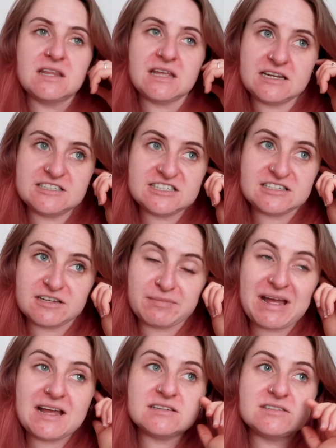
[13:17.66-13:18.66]
agencies I'm
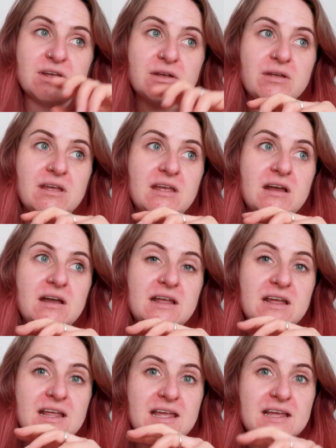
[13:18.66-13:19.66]
at, so I
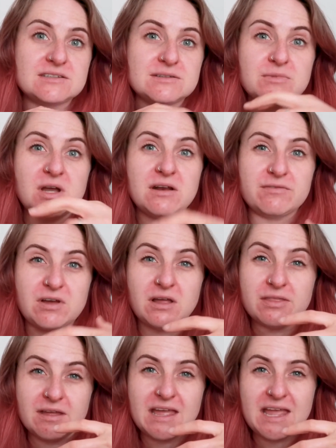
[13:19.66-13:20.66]
can get some kind of
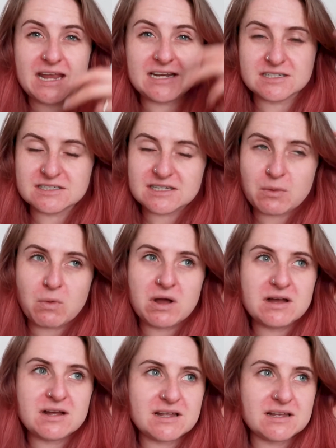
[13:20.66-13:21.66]
other agency
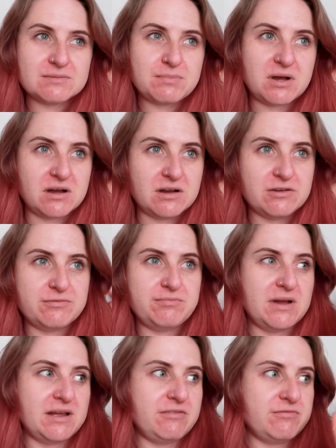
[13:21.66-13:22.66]
work as part of
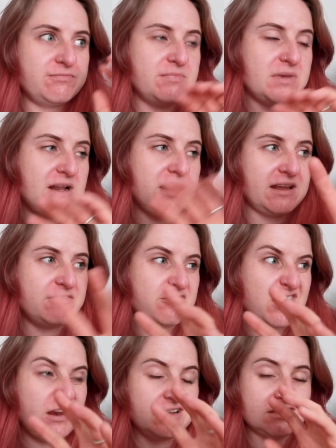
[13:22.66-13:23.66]
my like
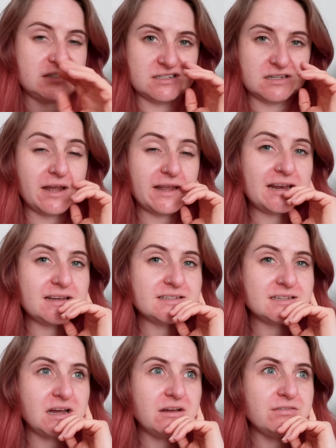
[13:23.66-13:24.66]
freelance design
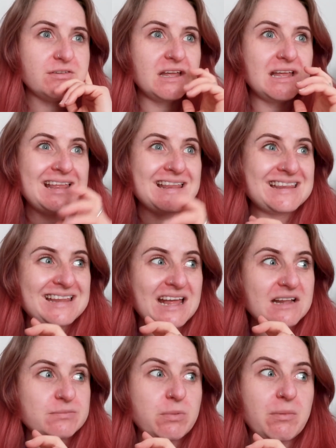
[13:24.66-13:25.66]
stuff.
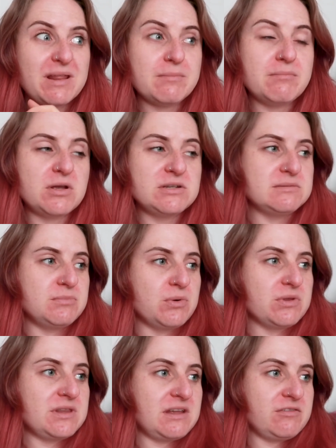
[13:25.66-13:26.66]
That's probably the most
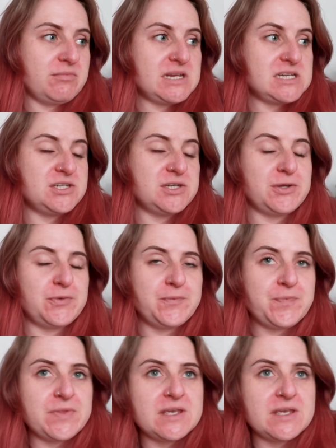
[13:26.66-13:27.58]
important thing for me to do,